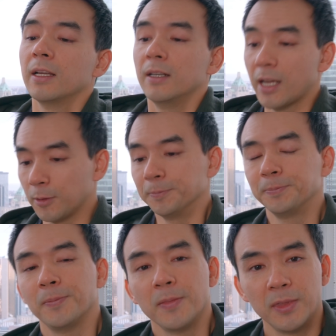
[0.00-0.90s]
Now,
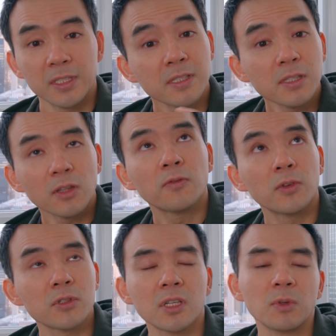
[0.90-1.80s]
this isn't the
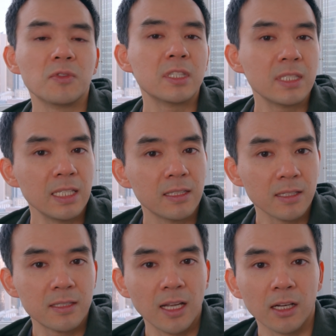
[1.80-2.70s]
first time we've seen
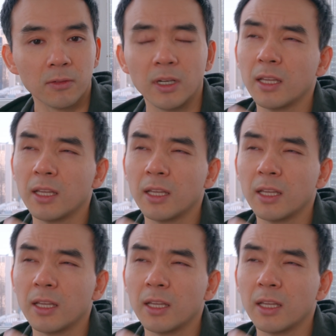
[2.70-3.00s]
this tech, right?